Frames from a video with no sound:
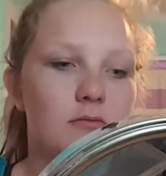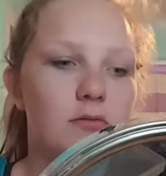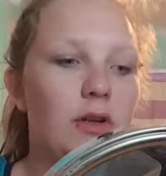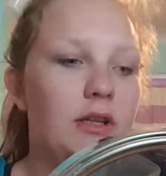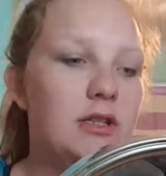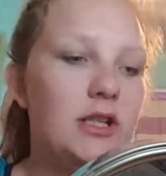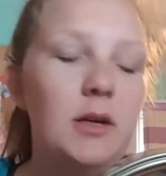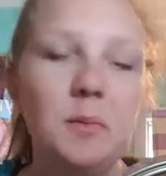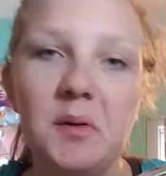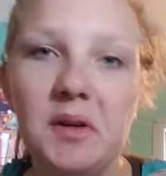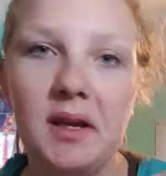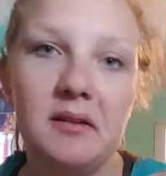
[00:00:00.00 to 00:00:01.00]
really
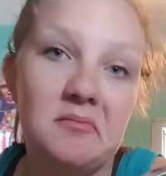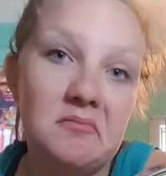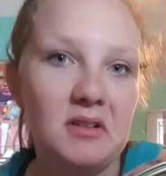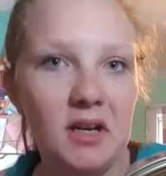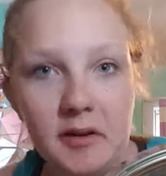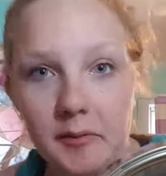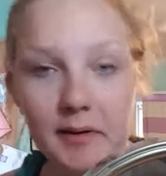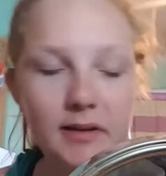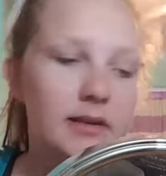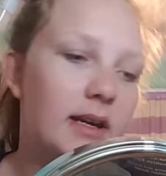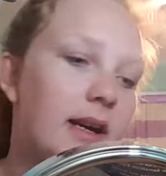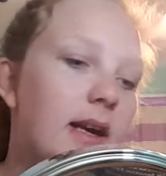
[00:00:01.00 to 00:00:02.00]
cheap or like kind of
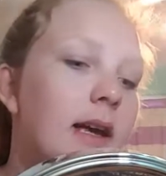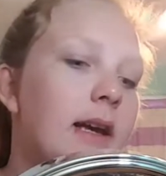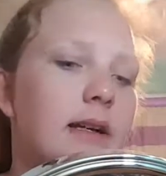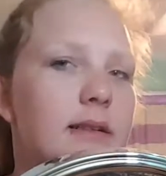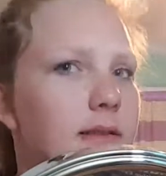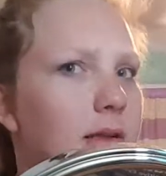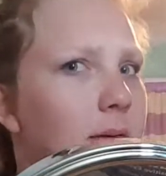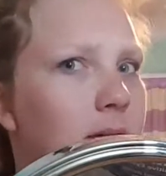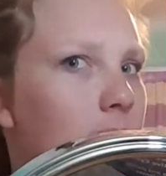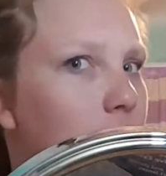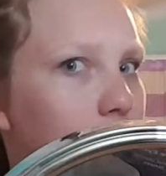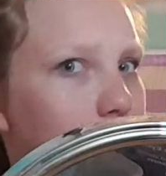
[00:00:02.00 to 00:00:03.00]
worth it, because they were
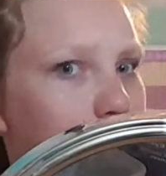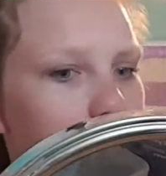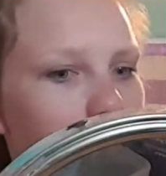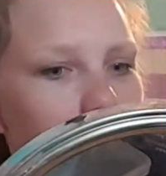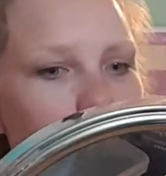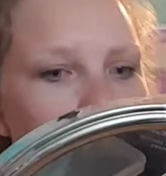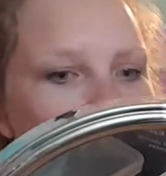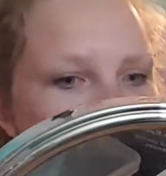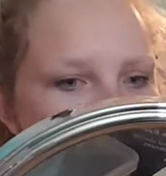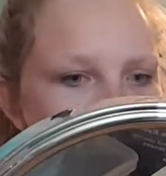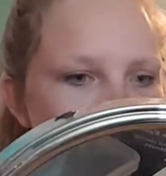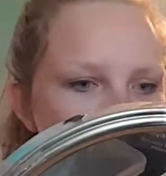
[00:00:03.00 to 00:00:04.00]
not expensive at
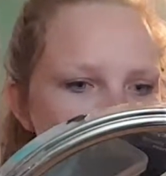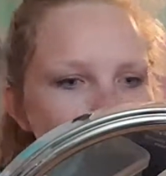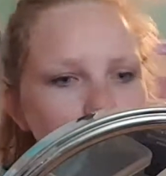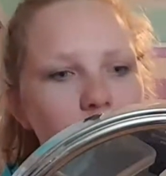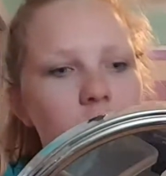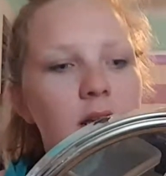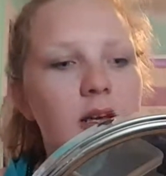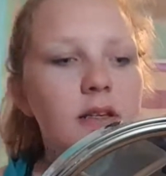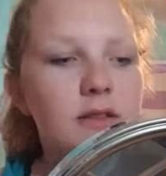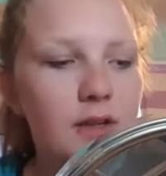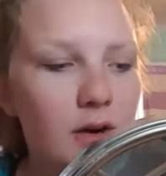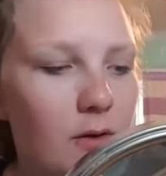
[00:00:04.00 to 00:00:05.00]
all whatsoever.
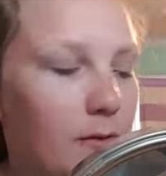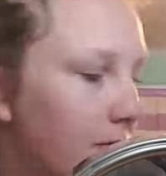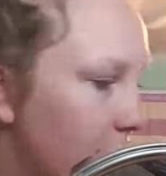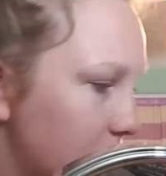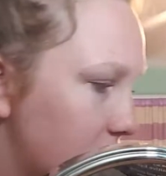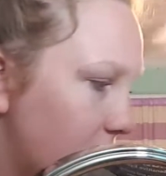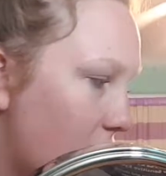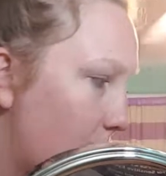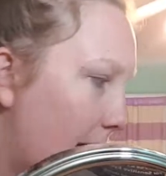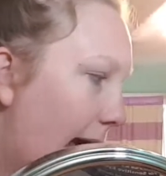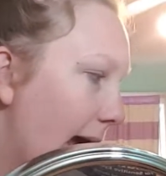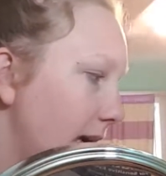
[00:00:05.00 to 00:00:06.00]
So first of all,
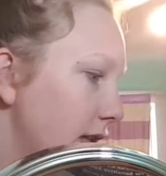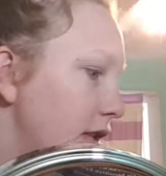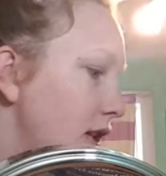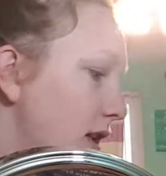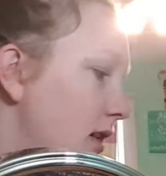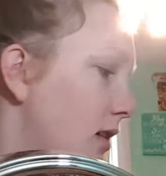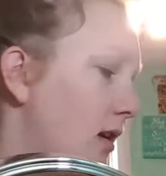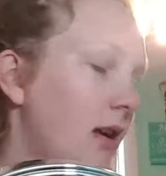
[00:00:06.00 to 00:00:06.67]
packaging.